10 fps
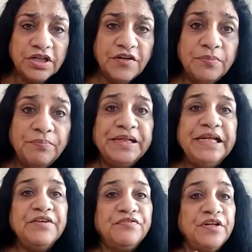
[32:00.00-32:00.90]
different
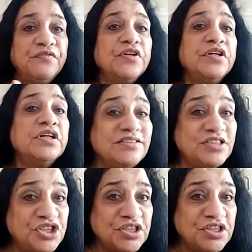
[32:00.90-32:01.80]
beliefs, different
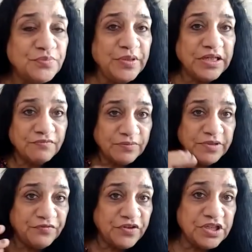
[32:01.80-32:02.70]
cultures. We come
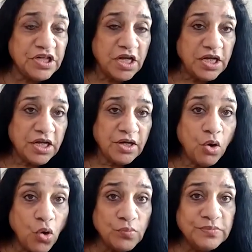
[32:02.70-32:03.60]
from different
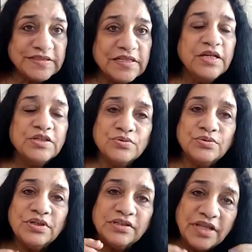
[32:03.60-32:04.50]
homes.
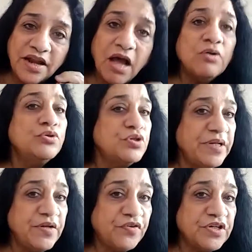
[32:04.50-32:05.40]
So there are going to
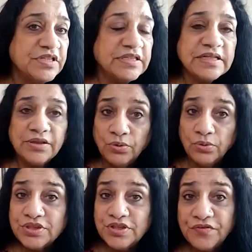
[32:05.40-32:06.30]
be differences and
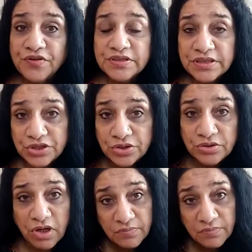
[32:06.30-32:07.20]
those differences should
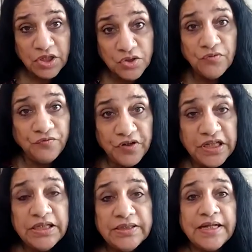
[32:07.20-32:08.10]
not make you
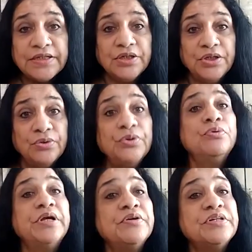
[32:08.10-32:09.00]
feel that, you know,
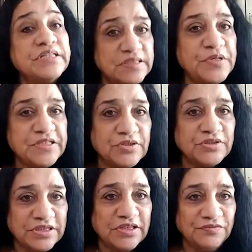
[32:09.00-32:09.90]
you cannot express
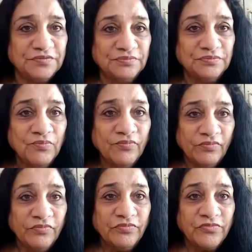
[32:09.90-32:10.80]
yourself.
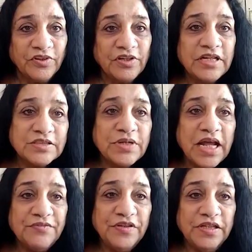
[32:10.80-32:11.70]
That's what
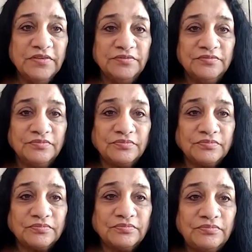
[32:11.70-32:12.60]
I feel.
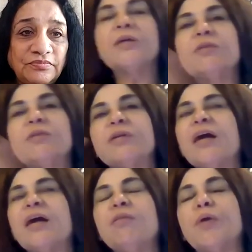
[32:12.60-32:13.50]
Absolutely. And
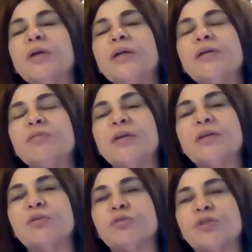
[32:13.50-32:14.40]
how important do you think
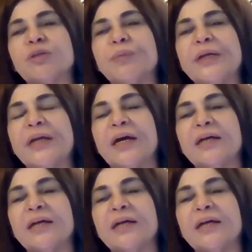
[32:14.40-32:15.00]
social media